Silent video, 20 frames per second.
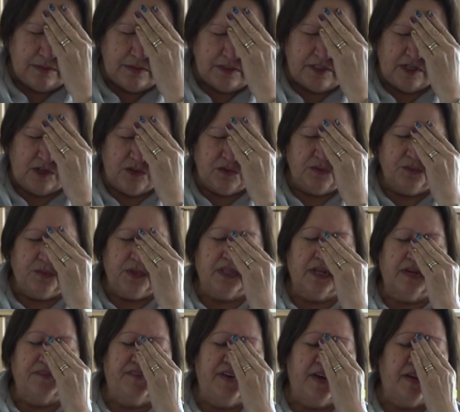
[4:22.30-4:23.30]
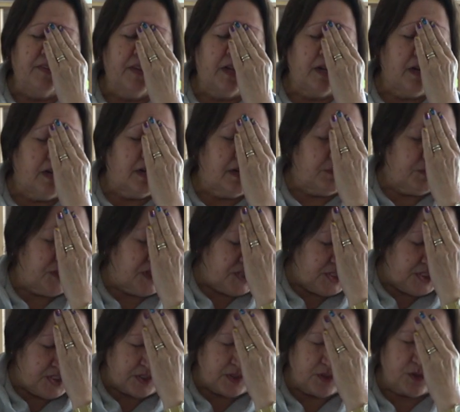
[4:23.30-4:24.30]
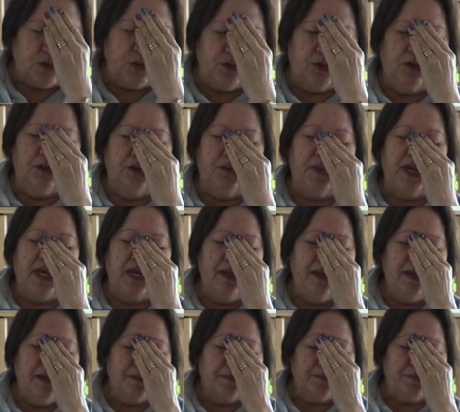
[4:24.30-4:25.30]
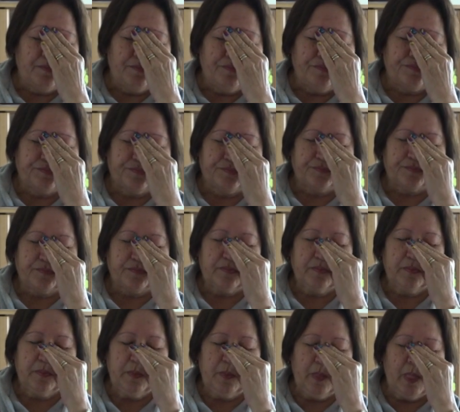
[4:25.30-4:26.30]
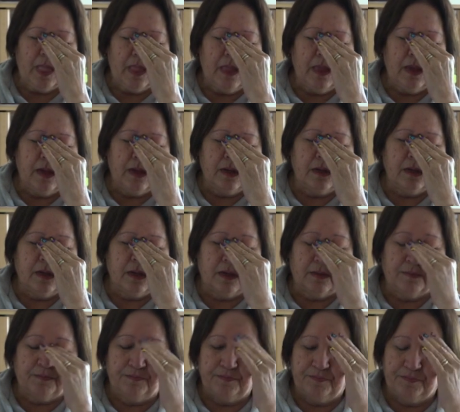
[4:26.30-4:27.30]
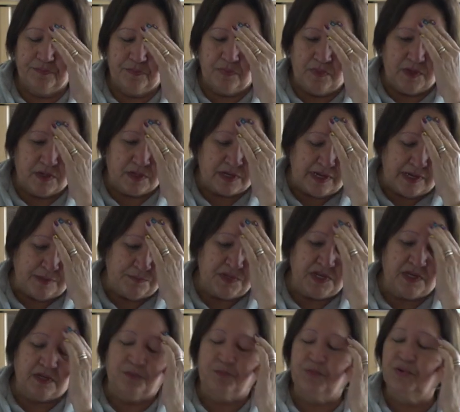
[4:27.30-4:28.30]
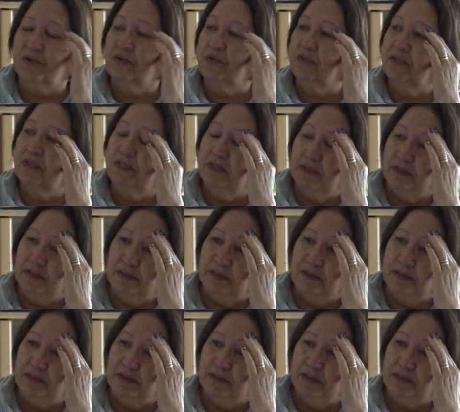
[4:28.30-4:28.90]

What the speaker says: So when they found that out, my sister called me, and I came down to Perth